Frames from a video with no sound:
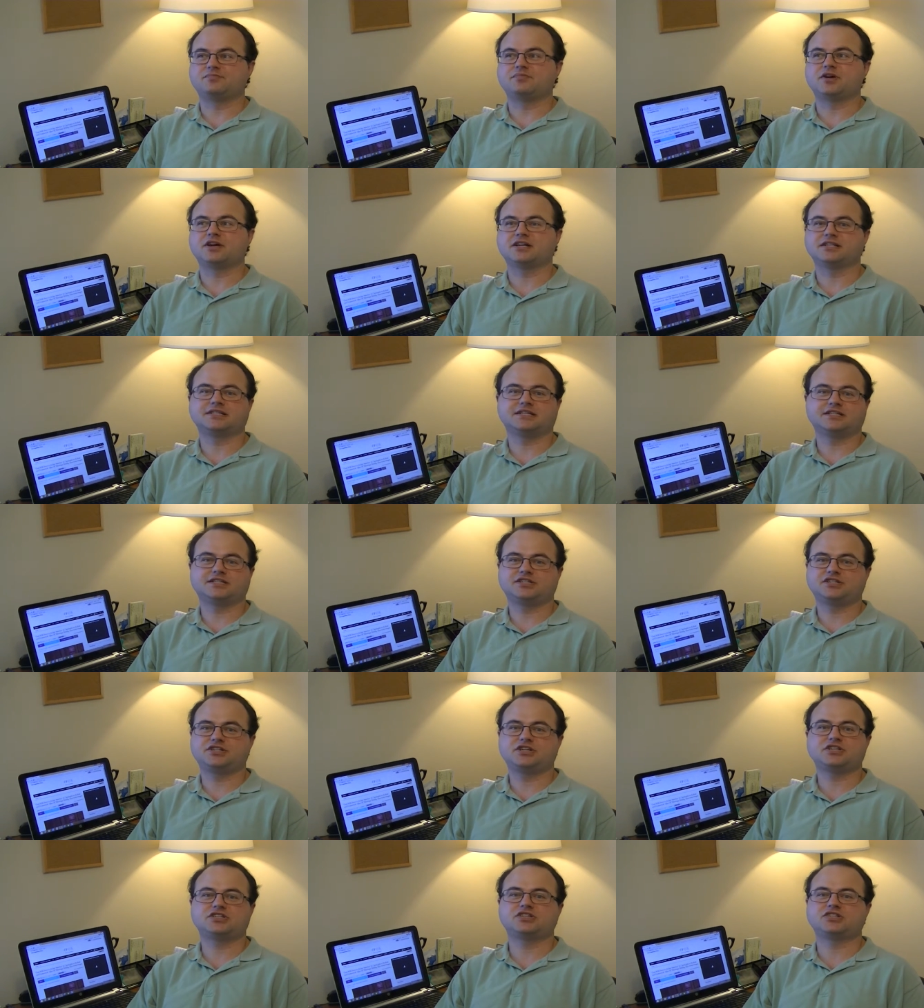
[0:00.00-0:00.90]
because it's
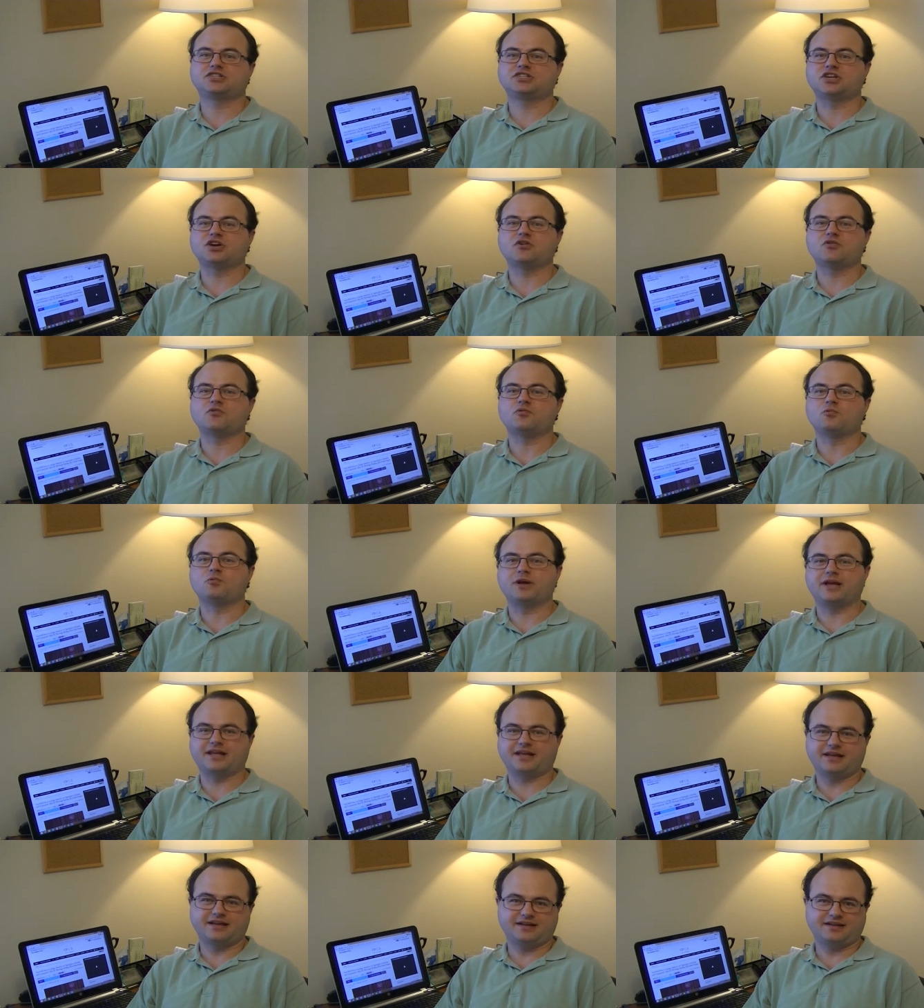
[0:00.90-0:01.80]
just so
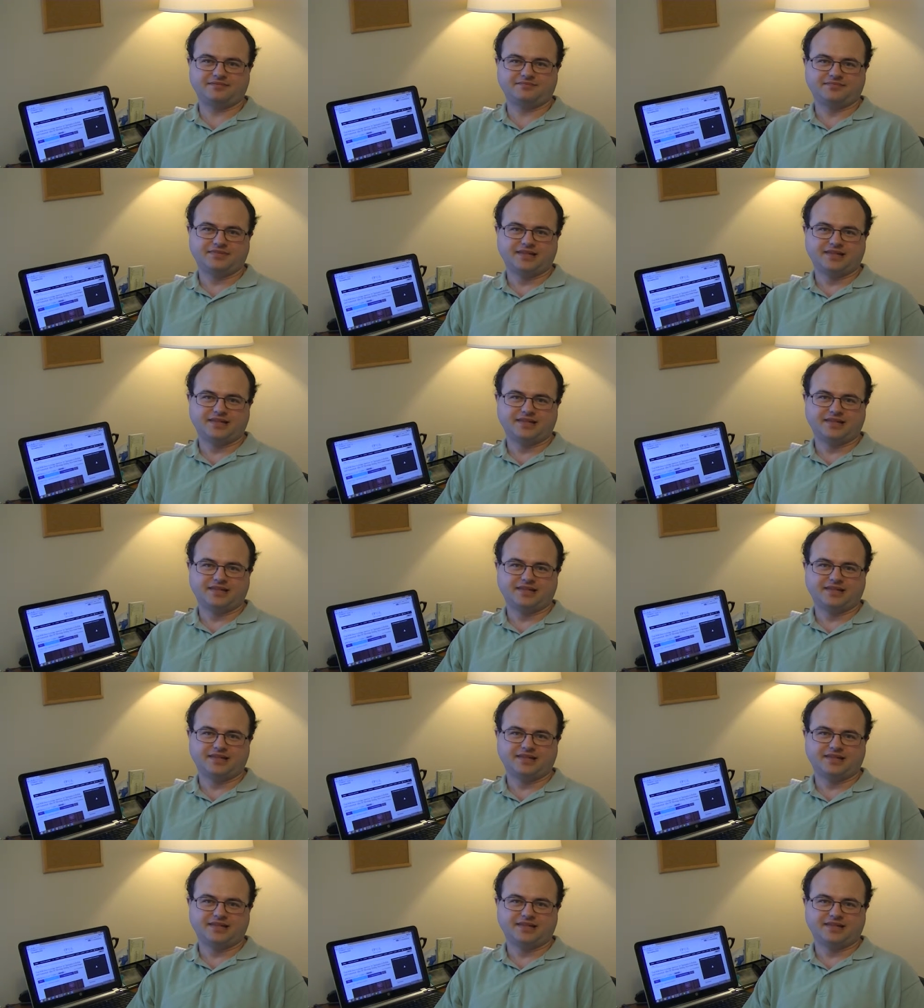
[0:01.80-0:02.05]
wicked.